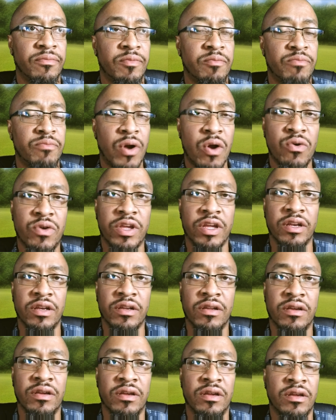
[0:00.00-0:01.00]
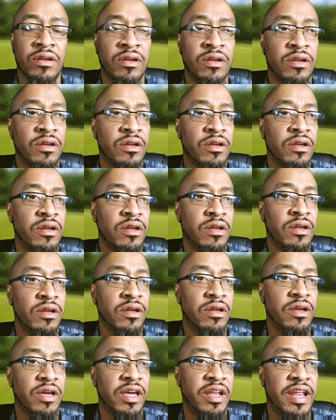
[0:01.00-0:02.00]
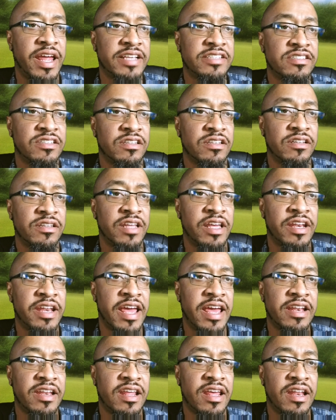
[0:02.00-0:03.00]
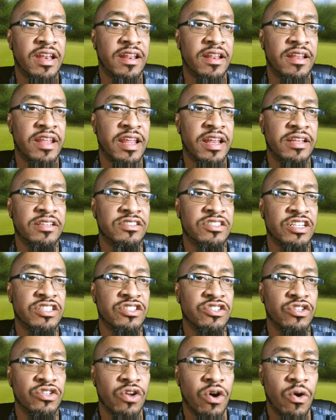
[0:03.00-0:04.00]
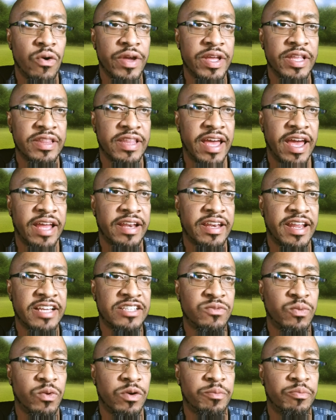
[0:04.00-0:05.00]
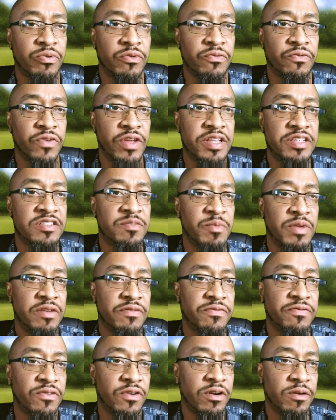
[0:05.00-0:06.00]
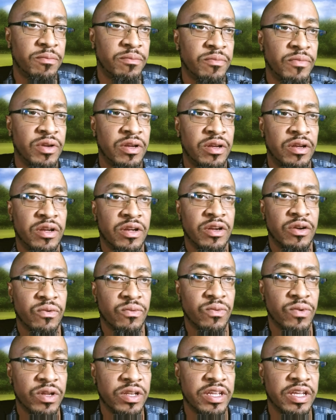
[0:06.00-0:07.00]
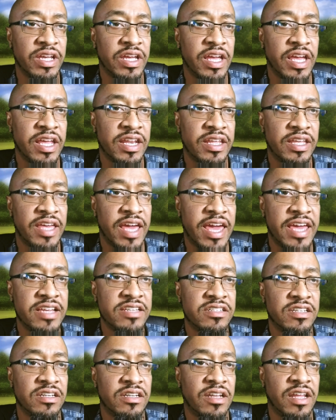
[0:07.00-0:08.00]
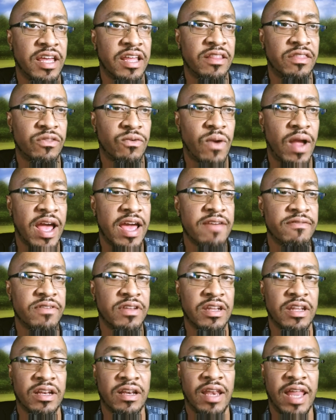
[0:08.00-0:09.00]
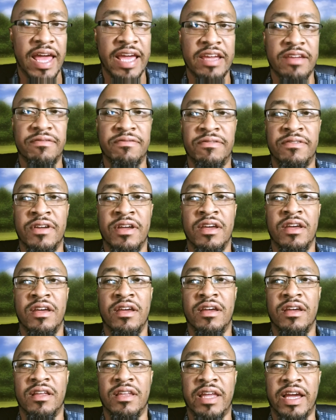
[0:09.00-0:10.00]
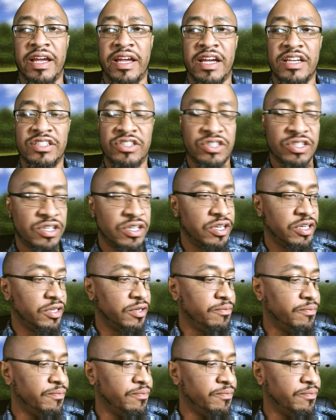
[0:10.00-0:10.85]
broken. And and just knowing that, that's what prevents me from really engaging and thriving in life like I should.